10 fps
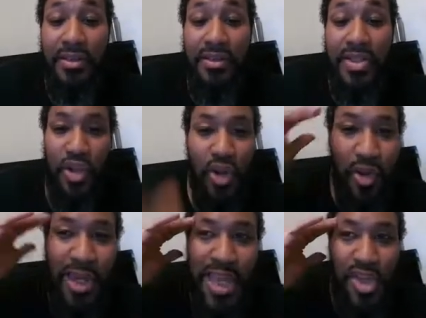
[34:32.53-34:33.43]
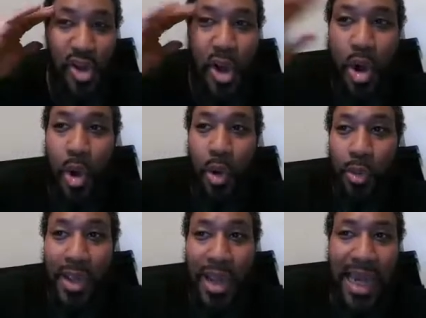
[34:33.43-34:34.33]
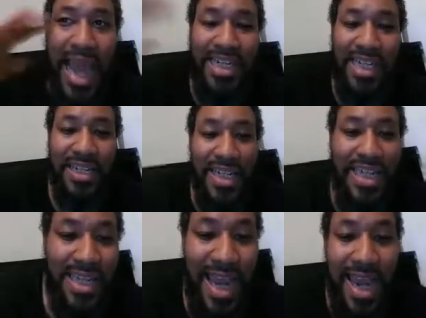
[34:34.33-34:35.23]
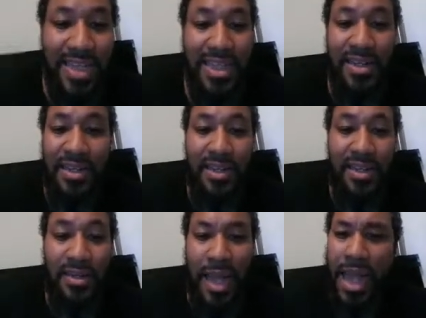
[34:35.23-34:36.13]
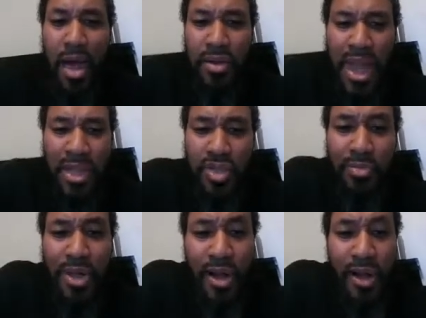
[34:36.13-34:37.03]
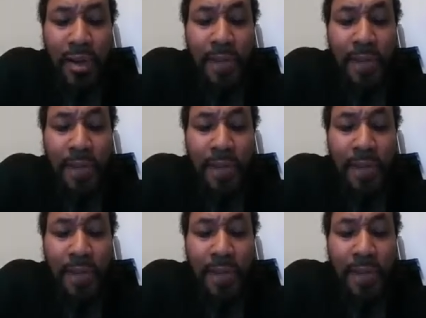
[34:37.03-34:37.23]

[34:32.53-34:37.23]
So you don't let your own likes and dislikes. Like, I don't like Trump at all.